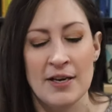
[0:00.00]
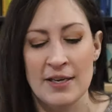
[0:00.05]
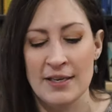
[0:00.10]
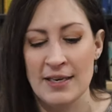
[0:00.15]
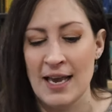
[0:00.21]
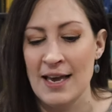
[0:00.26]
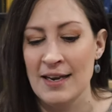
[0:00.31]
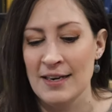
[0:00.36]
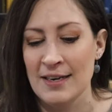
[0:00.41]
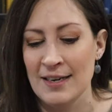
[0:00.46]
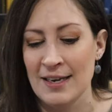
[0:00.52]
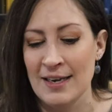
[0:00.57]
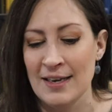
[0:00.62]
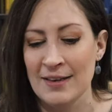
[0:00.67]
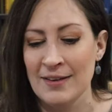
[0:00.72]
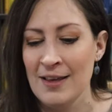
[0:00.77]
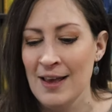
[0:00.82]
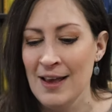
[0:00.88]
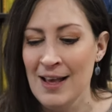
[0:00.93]
on
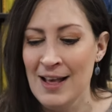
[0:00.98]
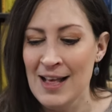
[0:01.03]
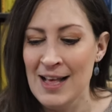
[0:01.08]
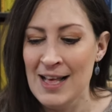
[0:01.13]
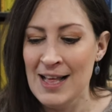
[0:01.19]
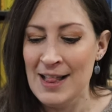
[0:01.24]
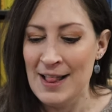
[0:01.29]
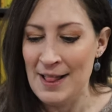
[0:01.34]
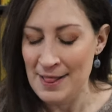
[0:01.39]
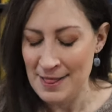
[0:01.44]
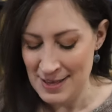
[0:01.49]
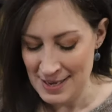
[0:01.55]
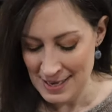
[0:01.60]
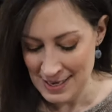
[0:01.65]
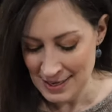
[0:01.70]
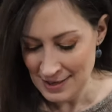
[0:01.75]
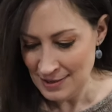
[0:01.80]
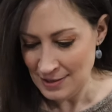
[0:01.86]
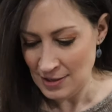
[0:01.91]
editing.
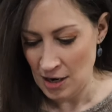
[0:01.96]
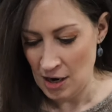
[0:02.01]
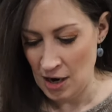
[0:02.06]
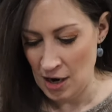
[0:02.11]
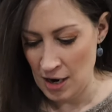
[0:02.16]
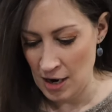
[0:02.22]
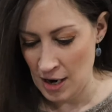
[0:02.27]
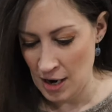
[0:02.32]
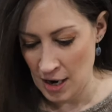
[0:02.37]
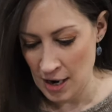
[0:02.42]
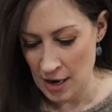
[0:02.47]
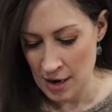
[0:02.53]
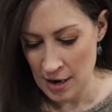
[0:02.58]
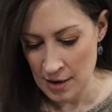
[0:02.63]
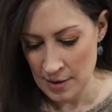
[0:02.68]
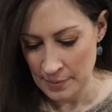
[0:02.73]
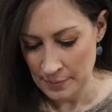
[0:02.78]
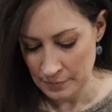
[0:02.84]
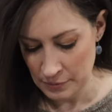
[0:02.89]
These
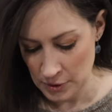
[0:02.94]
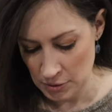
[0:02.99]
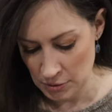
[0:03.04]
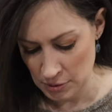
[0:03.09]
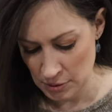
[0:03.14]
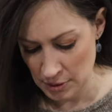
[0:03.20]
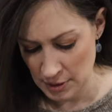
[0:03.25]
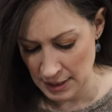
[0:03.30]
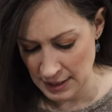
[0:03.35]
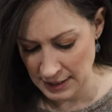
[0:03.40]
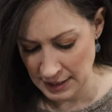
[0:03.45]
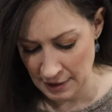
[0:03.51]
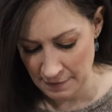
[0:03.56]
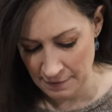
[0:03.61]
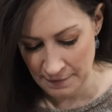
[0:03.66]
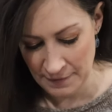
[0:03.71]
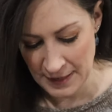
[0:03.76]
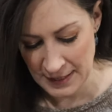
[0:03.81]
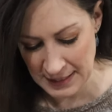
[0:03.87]
are, oh, these
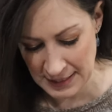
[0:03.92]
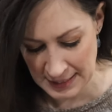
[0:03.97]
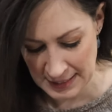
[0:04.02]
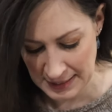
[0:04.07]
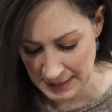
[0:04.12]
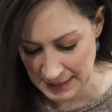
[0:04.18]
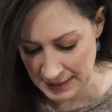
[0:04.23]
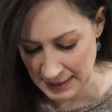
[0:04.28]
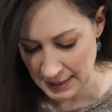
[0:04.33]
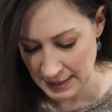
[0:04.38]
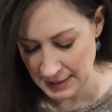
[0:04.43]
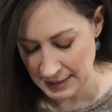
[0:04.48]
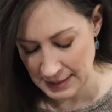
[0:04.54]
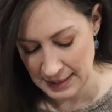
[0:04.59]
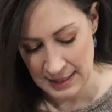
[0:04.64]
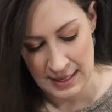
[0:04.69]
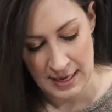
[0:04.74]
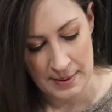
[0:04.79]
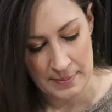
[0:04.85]
have fuzzies stuck
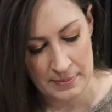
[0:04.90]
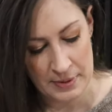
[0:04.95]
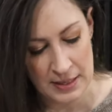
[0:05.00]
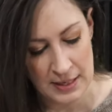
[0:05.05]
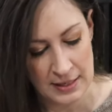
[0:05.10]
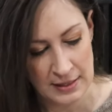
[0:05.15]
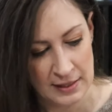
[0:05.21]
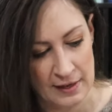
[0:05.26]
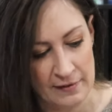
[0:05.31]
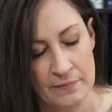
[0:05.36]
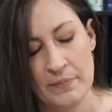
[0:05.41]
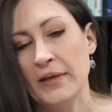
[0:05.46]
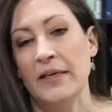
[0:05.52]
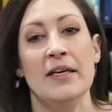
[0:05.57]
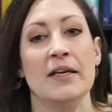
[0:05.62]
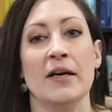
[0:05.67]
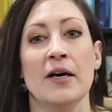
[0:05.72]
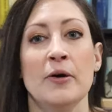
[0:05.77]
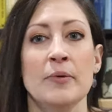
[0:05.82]
to them because they've been
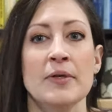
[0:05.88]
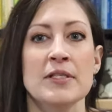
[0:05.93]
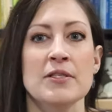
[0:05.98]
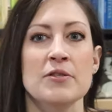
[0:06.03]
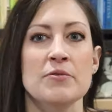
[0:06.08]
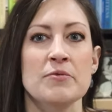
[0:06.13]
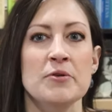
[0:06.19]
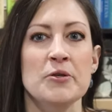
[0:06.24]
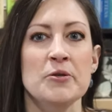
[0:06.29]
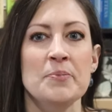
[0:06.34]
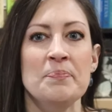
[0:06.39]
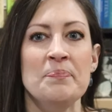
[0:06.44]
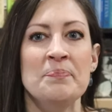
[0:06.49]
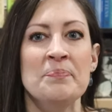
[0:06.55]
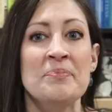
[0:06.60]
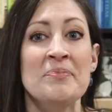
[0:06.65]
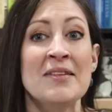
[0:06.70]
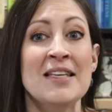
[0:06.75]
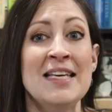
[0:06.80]
in Owen's room.
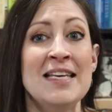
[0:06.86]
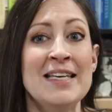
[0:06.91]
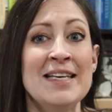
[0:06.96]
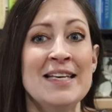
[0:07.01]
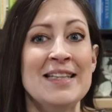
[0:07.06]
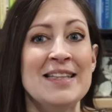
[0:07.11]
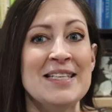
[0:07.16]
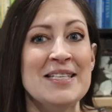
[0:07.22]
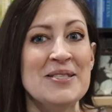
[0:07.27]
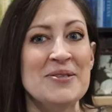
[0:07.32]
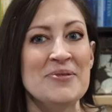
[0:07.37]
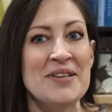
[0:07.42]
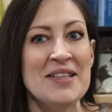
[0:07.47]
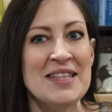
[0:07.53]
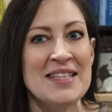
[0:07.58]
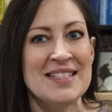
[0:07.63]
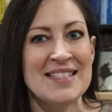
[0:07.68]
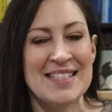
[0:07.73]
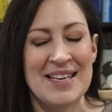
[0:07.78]
These were
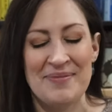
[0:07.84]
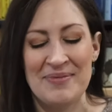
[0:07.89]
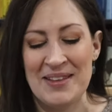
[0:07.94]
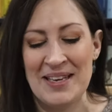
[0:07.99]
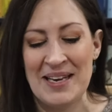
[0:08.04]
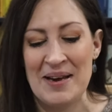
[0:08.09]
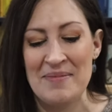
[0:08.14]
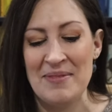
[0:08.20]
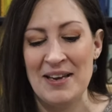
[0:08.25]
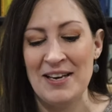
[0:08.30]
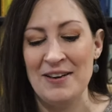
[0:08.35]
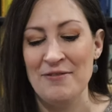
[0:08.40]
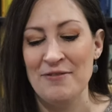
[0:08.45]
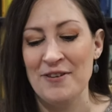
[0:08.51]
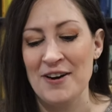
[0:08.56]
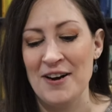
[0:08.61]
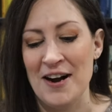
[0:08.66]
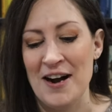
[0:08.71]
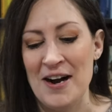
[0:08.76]
something I made
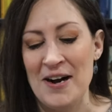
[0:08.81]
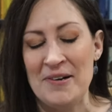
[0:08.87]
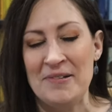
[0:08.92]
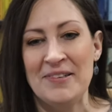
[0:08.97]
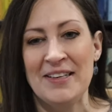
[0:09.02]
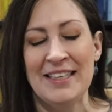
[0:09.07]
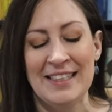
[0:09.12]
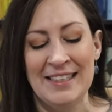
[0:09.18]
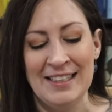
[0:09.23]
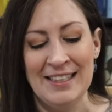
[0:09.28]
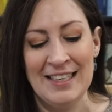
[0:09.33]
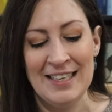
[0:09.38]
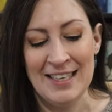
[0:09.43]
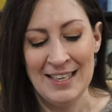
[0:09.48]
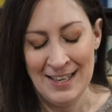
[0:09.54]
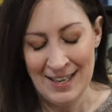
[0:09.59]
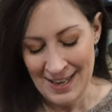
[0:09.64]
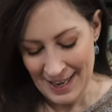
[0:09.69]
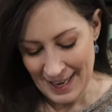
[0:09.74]
for Owen,
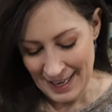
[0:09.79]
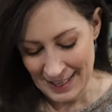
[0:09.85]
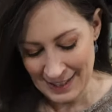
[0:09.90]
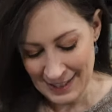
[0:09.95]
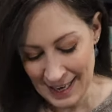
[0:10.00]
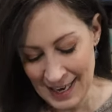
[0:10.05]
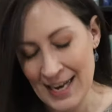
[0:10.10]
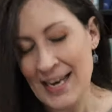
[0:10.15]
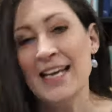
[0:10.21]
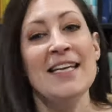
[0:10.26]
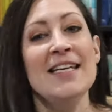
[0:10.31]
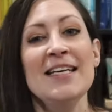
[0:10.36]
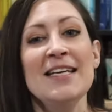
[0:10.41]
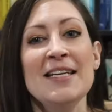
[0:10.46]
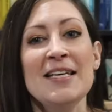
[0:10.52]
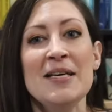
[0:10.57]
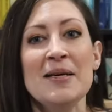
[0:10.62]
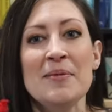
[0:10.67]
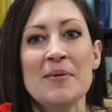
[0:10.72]
and I
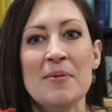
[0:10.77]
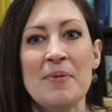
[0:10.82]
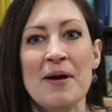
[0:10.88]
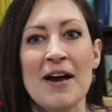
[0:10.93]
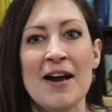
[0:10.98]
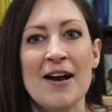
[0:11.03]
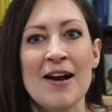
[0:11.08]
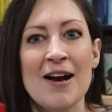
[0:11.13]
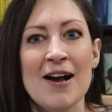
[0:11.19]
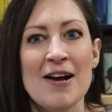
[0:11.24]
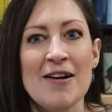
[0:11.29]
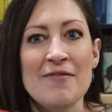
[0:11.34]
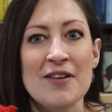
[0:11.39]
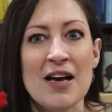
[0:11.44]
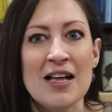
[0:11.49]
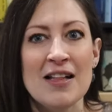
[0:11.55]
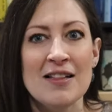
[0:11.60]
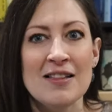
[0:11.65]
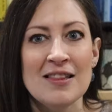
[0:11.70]
knit him a pair of
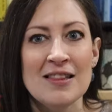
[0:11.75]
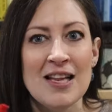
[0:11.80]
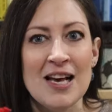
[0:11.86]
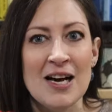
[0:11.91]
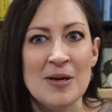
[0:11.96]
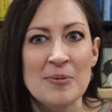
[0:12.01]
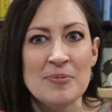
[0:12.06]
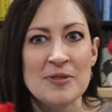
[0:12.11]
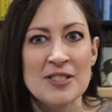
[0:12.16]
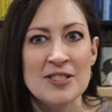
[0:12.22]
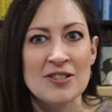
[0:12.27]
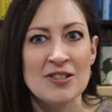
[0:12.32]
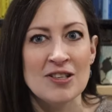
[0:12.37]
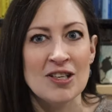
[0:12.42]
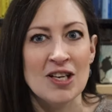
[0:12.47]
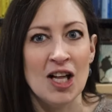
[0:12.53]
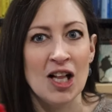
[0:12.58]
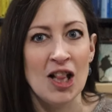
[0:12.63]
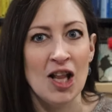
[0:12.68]
lobster
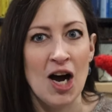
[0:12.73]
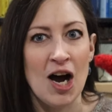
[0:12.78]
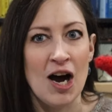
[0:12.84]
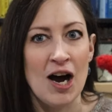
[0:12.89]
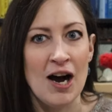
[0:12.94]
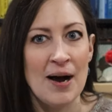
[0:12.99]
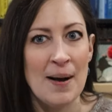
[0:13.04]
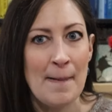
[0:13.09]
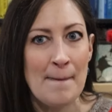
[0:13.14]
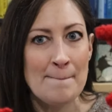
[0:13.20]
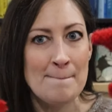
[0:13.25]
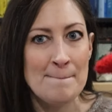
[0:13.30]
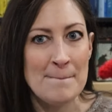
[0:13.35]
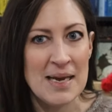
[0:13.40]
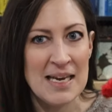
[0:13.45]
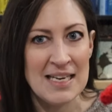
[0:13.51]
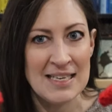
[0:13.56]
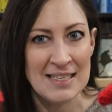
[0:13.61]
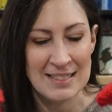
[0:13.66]
claw
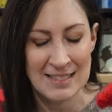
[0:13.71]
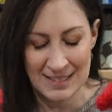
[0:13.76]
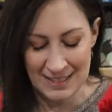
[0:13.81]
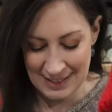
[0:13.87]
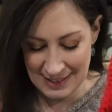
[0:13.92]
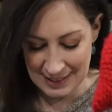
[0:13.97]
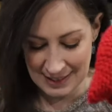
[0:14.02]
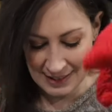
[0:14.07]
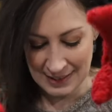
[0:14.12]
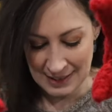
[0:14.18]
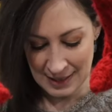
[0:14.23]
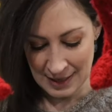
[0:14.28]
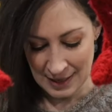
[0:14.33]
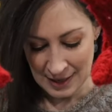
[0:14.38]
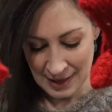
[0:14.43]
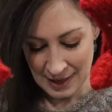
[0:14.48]
mitts.